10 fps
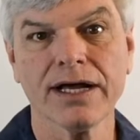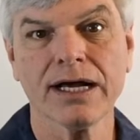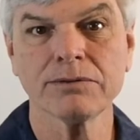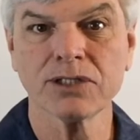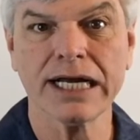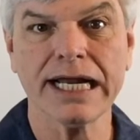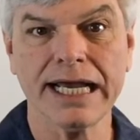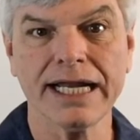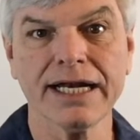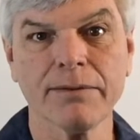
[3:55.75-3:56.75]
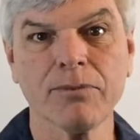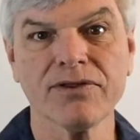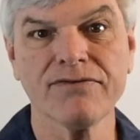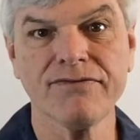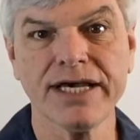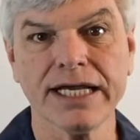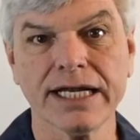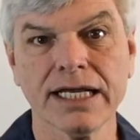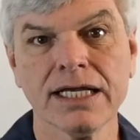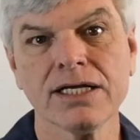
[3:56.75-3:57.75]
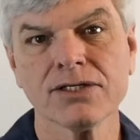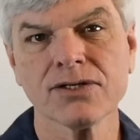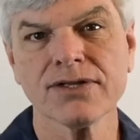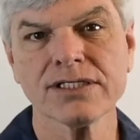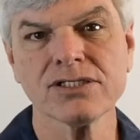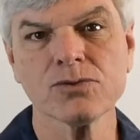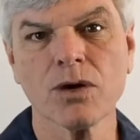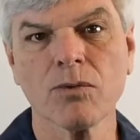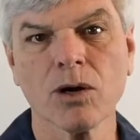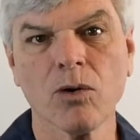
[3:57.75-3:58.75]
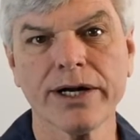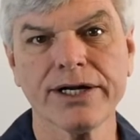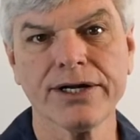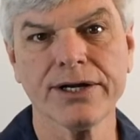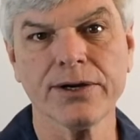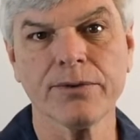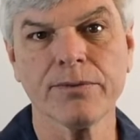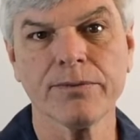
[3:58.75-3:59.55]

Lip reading: I'm trying to end up with feet. So this is what we're going to do.